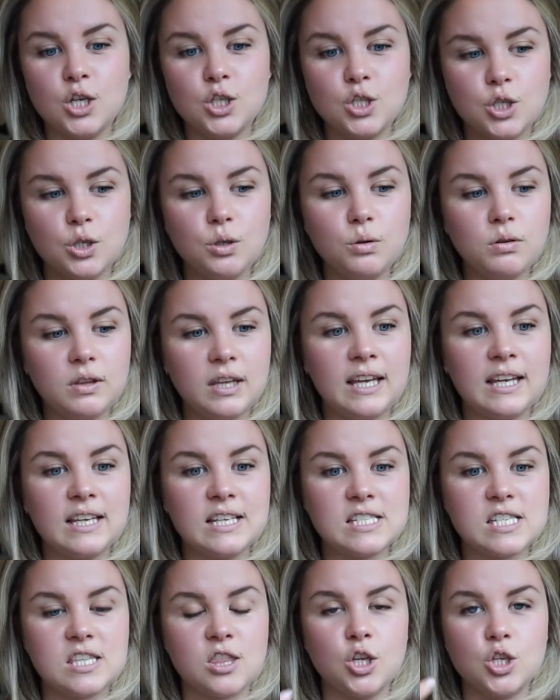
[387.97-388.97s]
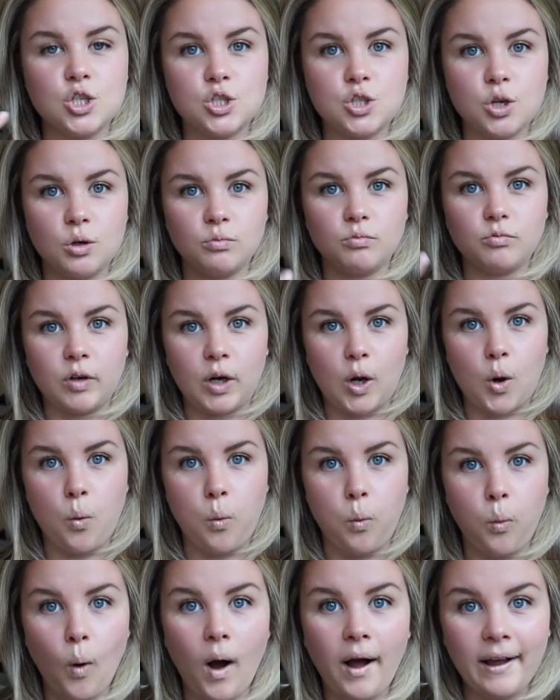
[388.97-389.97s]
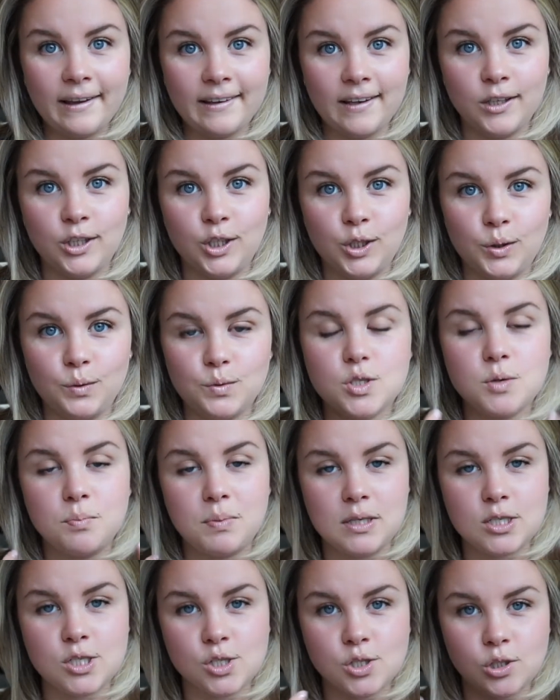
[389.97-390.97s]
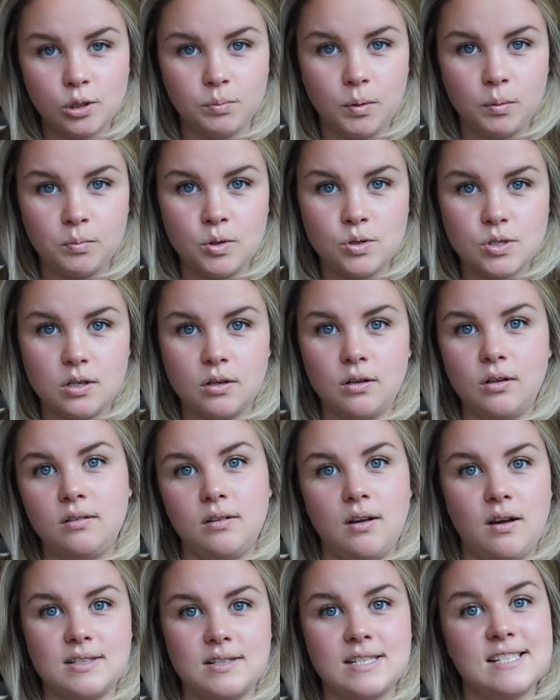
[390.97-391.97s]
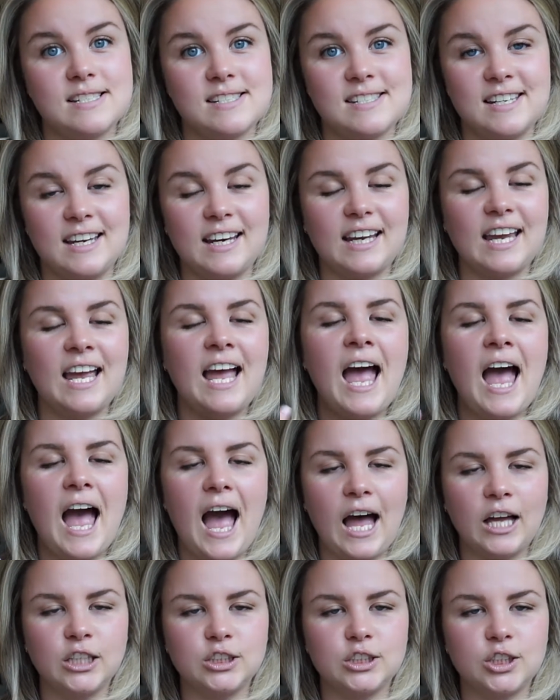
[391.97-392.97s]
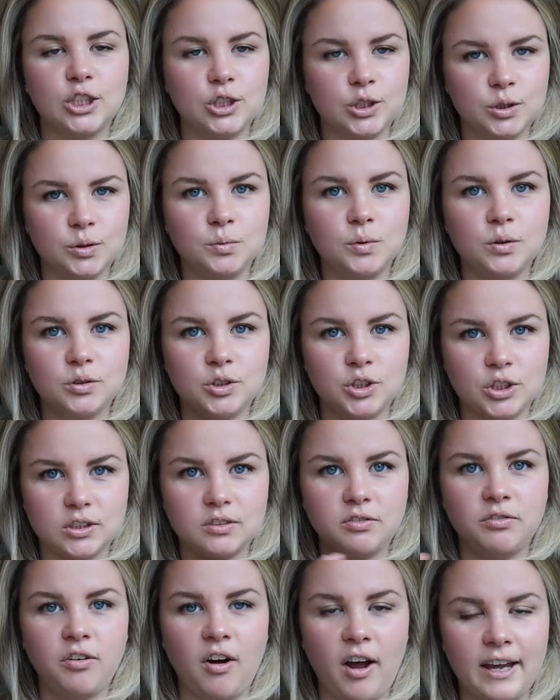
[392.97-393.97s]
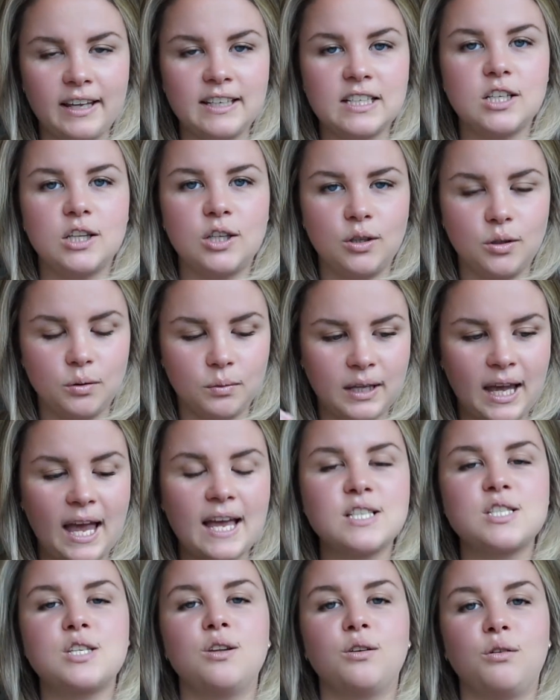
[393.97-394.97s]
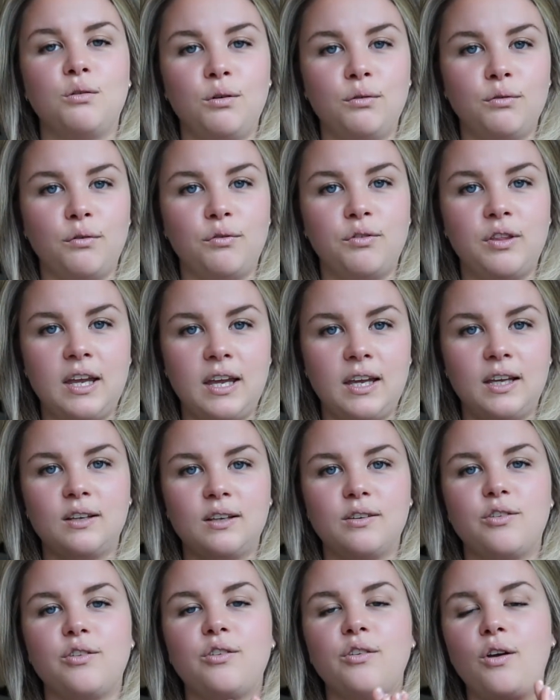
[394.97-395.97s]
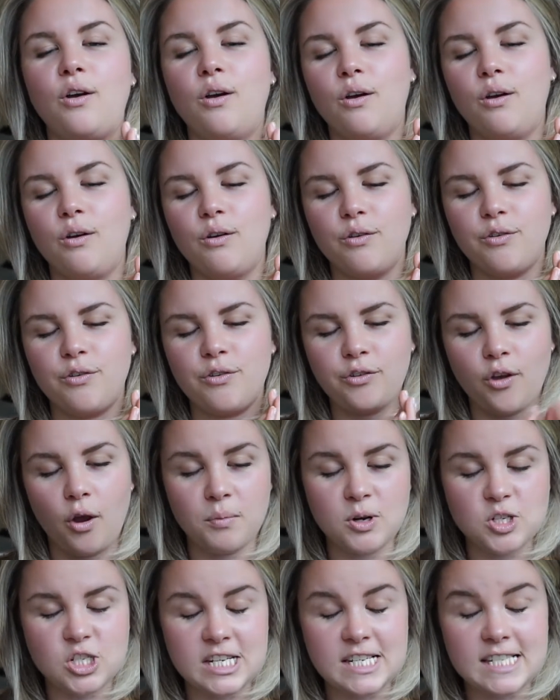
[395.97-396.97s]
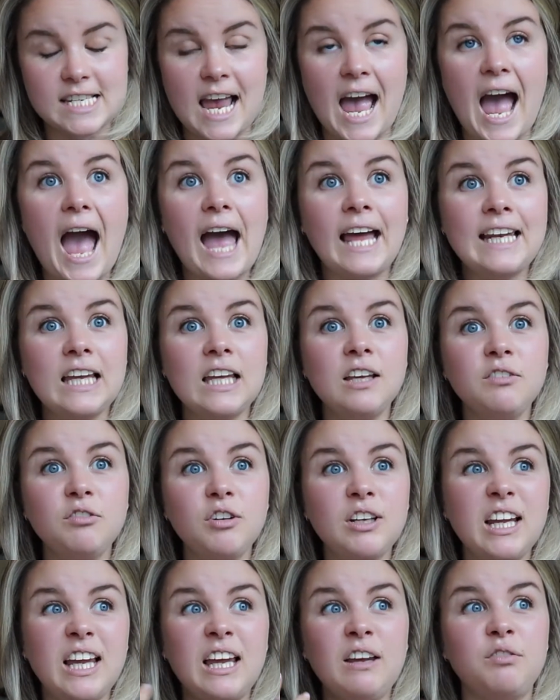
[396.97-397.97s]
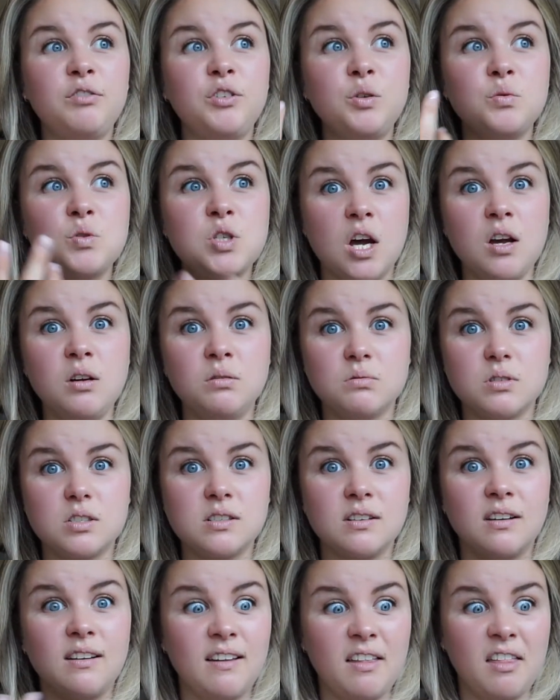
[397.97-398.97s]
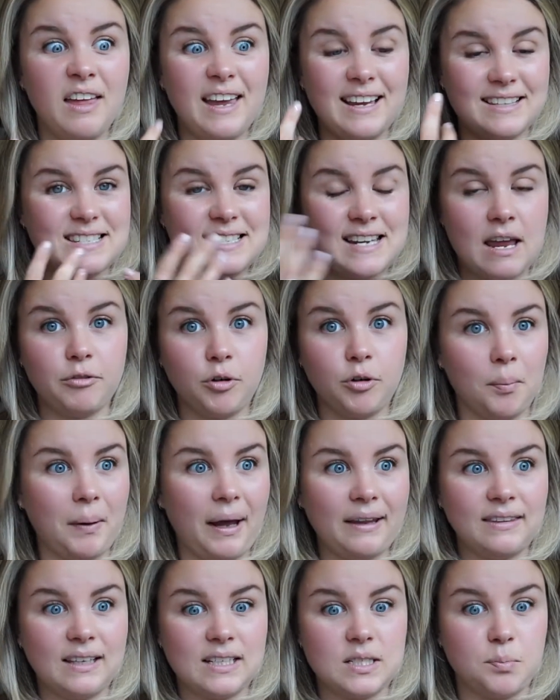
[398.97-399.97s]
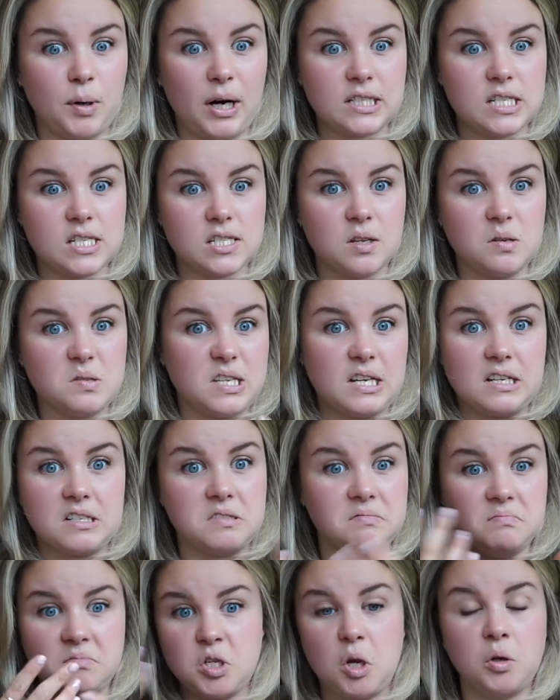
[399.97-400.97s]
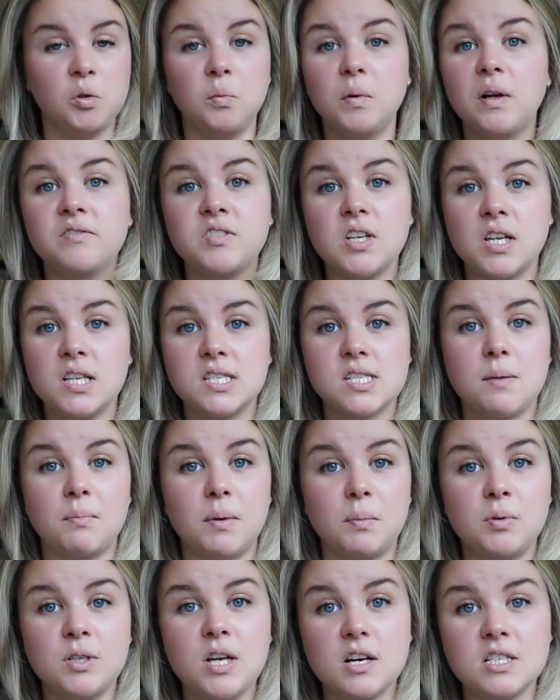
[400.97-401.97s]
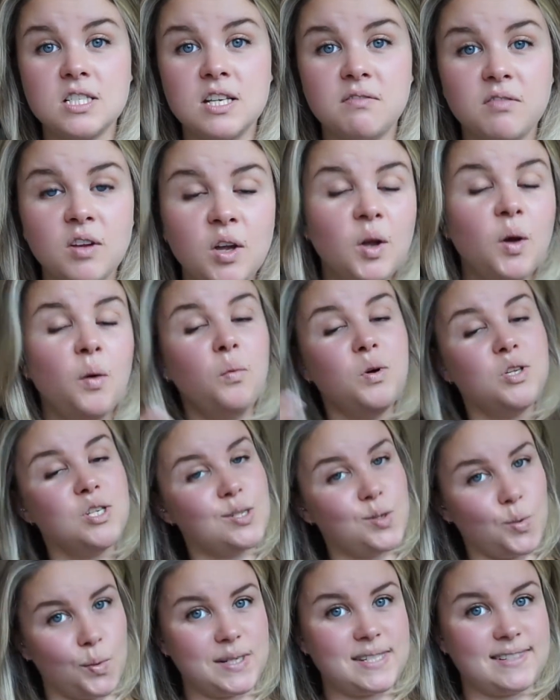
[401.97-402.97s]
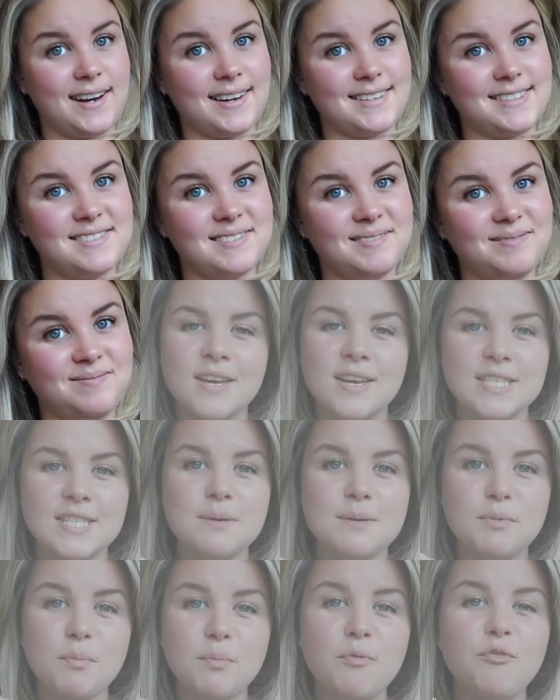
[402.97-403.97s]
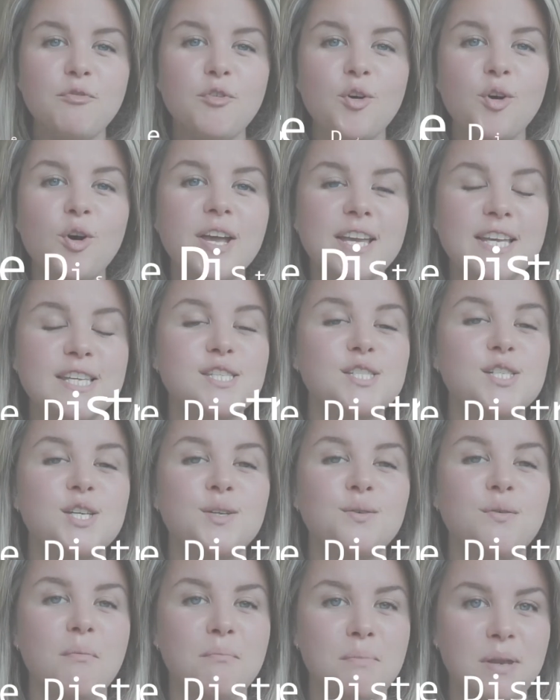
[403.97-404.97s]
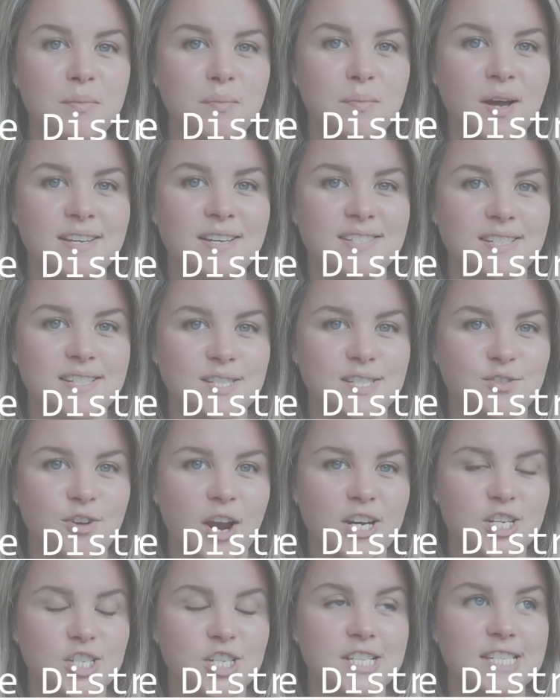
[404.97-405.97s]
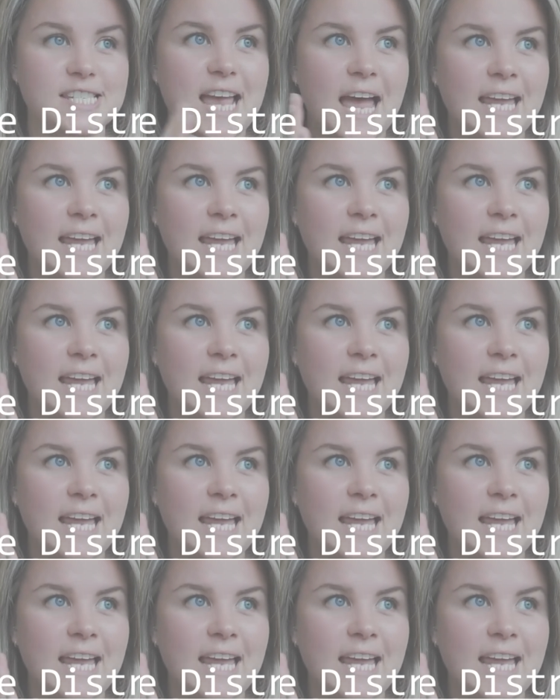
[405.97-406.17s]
Do things that don't require you to be super musical and artistic, and you will just find that you get into the groove of things so much easier. And even if you don't, it's never a bad thing to practice those things. So you will have done something productive, which is always nice. Tip number 4 is to minimize distractions.